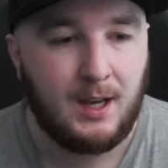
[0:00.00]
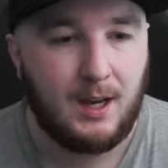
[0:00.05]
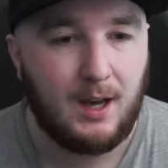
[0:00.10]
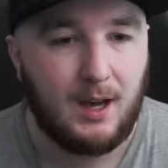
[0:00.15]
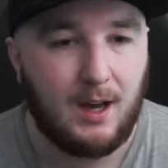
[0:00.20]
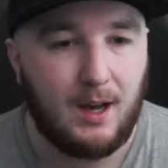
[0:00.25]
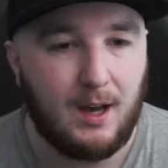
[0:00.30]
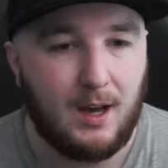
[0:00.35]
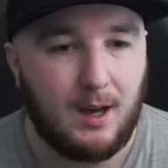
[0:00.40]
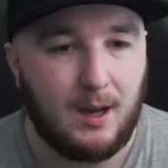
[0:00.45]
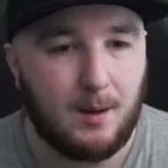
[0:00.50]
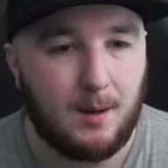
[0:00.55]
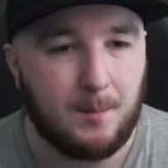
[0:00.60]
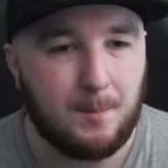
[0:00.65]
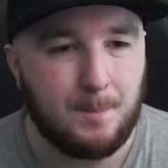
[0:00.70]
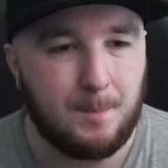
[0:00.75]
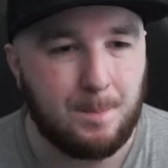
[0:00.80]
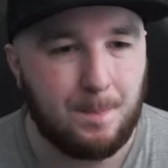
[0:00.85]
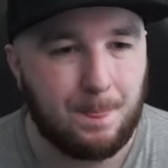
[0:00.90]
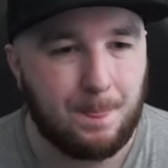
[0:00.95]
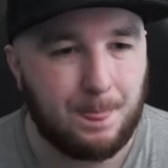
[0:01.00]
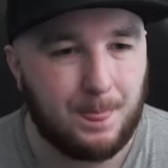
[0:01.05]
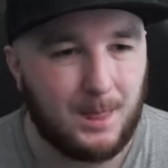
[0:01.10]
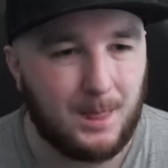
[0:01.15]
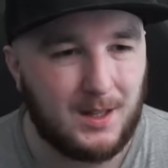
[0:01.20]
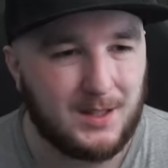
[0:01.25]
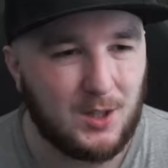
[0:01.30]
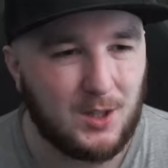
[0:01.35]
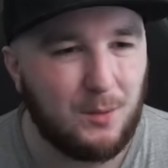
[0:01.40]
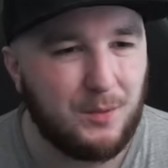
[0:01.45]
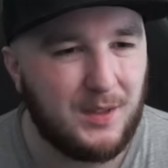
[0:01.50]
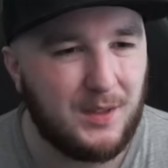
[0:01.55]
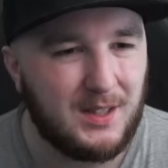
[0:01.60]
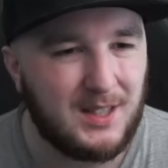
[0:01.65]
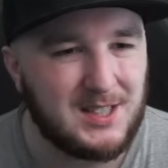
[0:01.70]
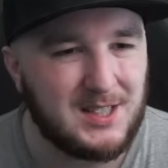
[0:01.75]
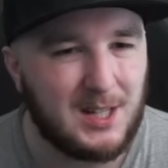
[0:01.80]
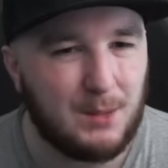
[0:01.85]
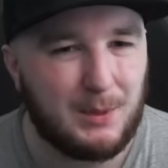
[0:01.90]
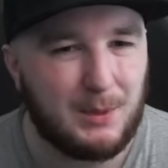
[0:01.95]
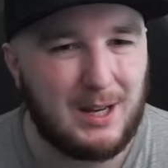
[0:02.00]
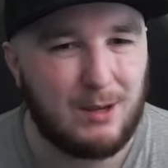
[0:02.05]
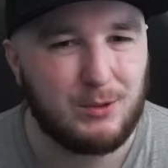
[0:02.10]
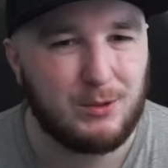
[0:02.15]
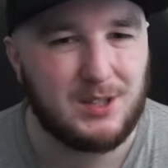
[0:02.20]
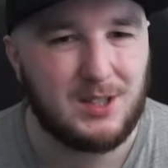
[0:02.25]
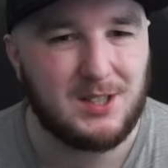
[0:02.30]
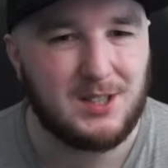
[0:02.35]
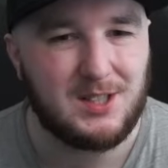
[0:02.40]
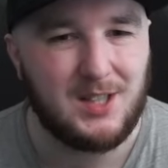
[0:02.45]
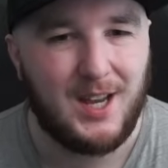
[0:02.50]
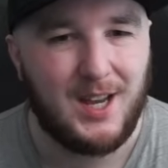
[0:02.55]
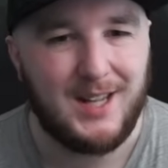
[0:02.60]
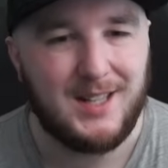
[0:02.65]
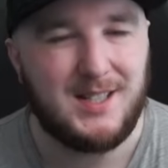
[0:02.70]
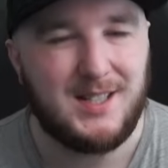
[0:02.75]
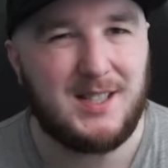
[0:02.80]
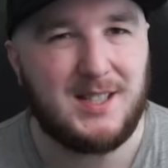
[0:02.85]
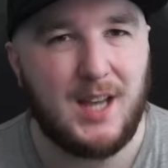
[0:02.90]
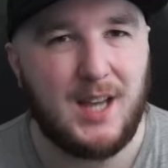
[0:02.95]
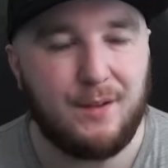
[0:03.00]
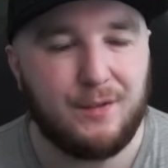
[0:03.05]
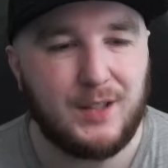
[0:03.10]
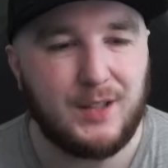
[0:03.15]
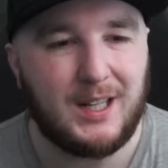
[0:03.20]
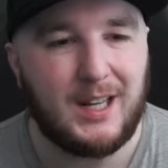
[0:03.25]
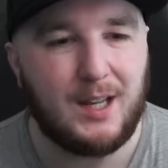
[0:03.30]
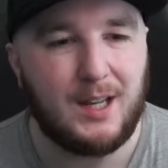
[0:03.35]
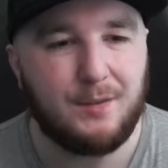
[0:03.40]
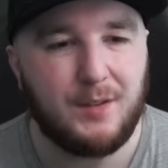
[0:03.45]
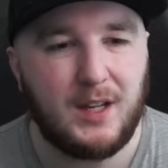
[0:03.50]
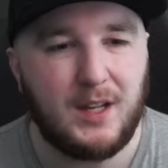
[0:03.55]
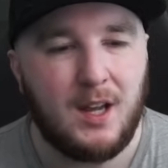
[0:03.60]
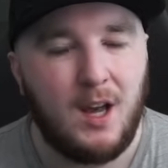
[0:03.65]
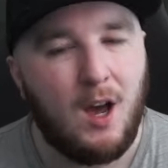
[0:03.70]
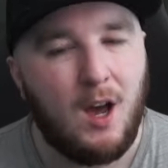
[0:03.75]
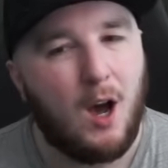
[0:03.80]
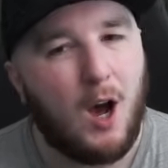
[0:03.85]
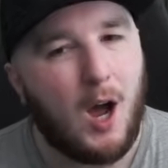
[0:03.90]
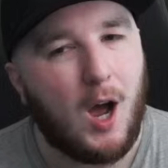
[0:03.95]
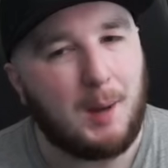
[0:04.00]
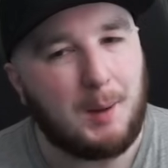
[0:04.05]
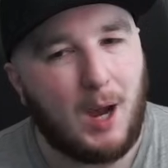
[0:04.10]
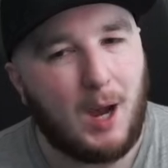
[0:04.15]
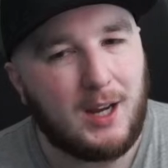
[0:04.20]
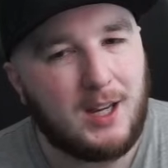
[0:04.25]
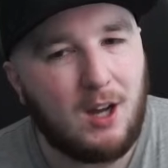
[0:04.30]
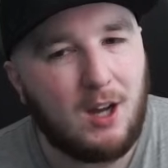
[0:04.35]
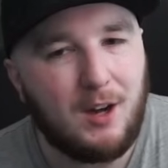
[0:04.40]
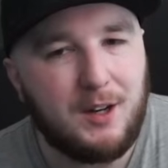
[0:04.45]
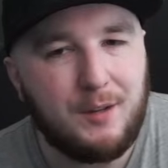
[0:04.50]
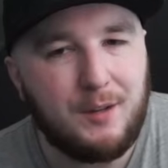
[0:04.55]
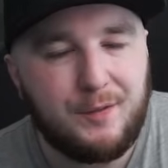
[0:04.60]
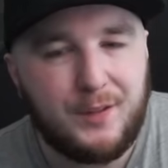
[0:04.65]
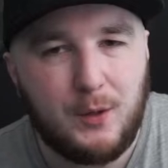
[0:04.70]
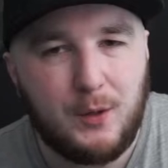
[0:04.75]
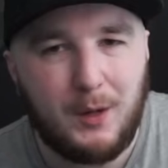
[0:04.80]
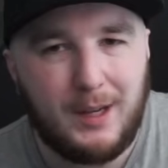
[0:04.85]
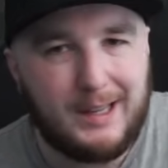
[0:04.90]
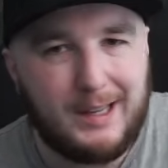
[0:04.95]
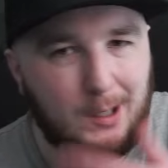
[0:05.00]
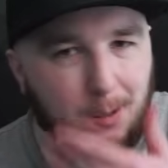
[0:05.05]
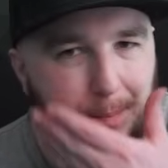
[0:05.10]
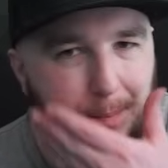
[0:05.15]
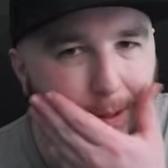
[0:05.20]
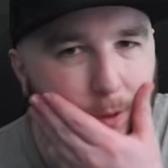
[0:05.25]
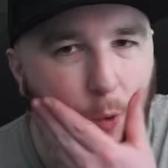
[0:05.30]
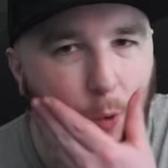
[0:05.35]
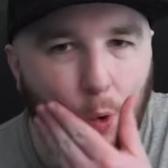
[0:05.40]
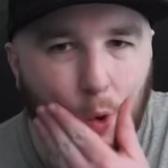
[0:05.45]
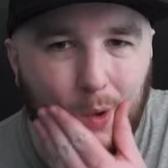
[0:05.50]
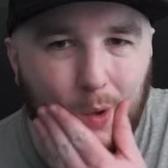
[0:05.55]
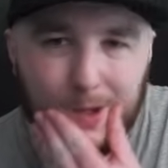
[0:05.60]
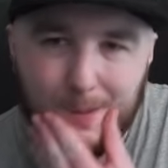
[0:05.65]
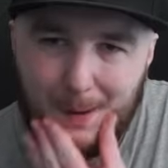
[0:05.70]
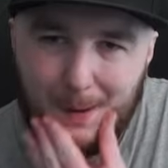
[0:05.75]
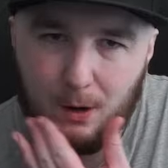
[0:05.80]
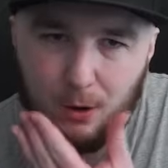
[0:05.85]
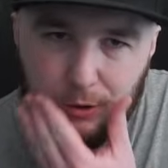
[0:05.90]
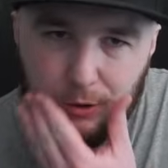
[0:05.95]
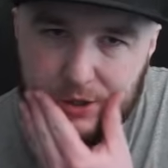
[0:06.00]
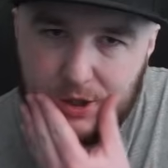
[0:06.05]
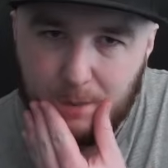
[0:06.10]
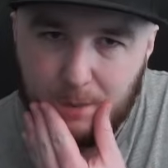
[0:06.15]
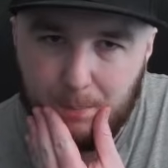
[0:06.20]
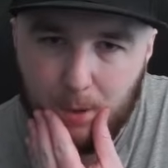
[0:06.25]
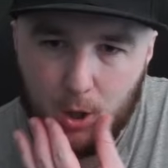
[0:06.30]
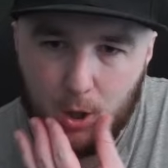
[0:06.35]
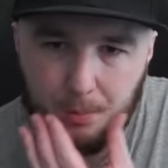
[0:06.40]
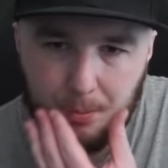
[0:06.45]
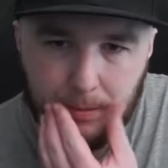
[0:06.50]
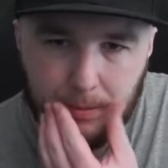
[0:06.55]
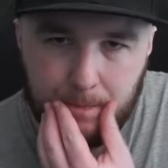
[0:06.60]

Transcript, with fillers: I don't think there's anyone else that's definitely leaving. I kind of feel a little bit awkward about Oscar Bobb.